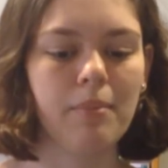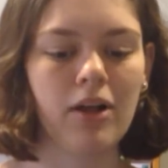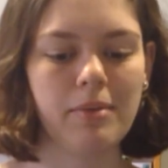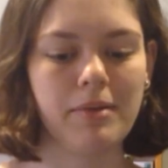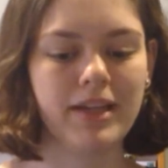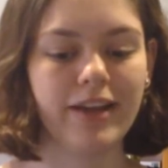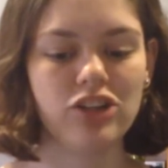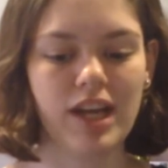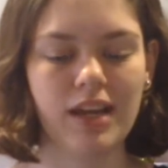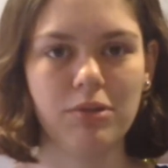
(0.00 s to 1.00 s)
a polypeptide
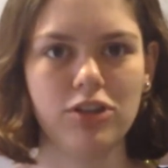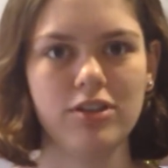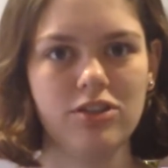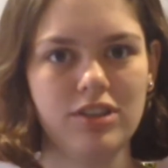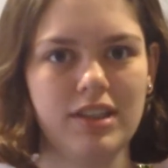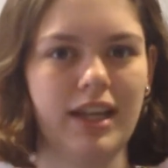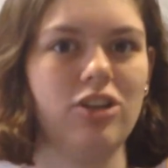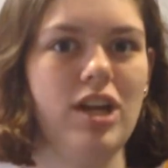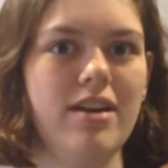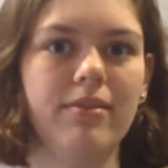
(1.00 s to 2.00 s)
chain, which is just like a
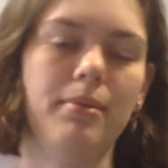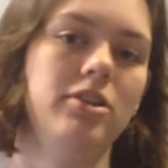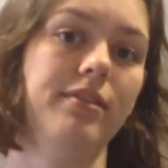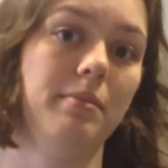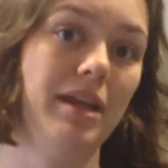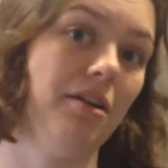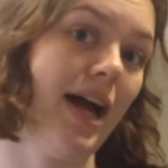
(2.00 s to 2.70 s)
chain of a bunch of amino